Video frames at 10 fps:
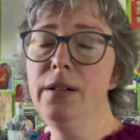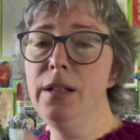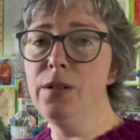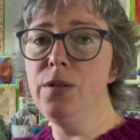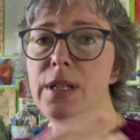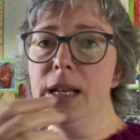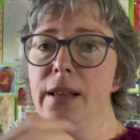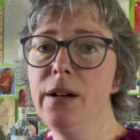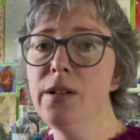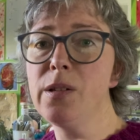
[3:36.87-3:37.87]
knit 2
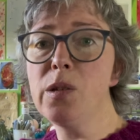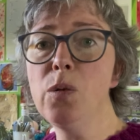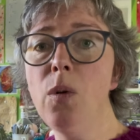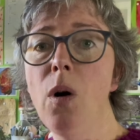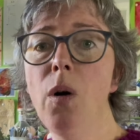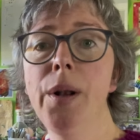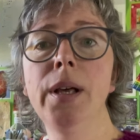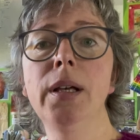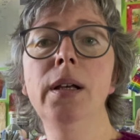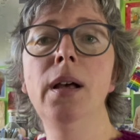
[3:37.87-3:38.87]
together, and so on
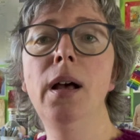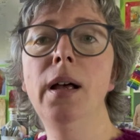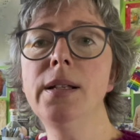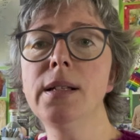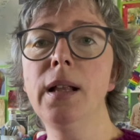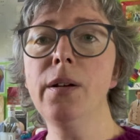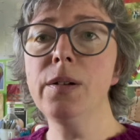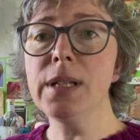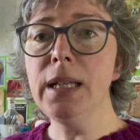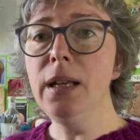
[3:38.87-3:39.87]
until I
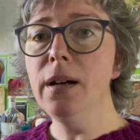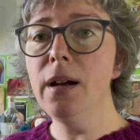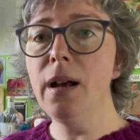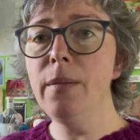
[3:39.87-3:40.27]
got to here.